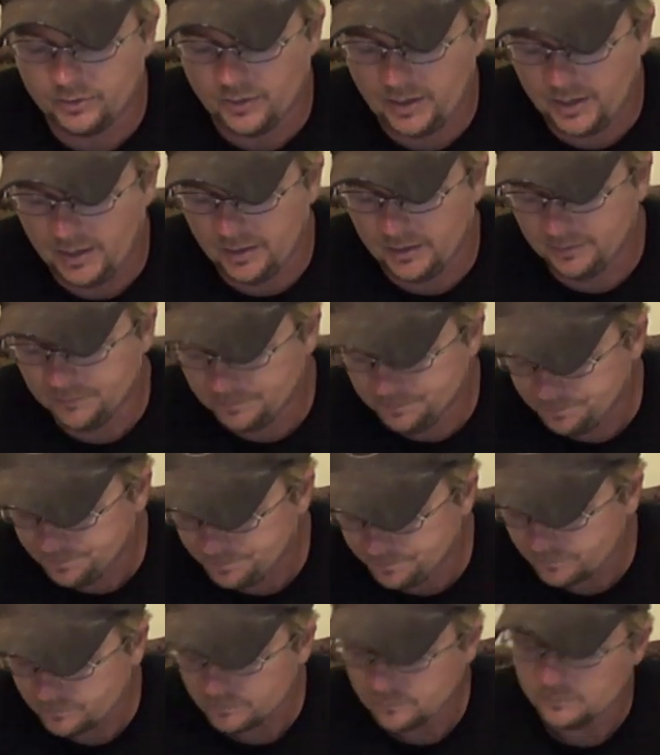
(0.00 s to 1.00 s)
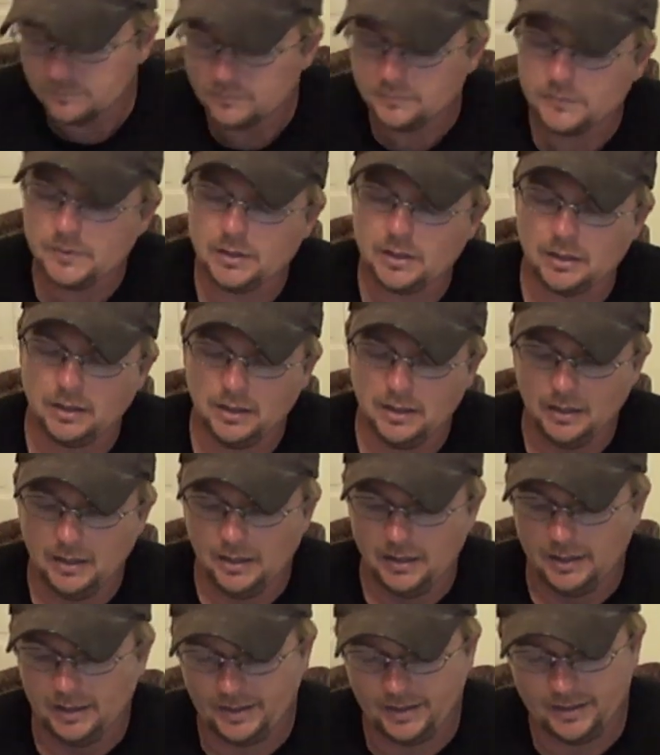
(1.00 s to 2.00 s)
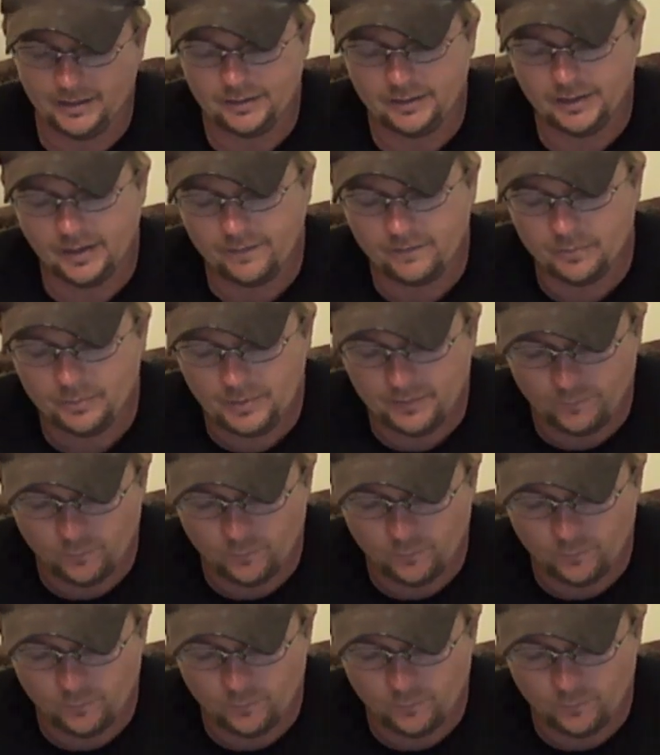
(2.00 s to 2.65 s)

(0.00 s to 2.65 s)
hand. And the FNP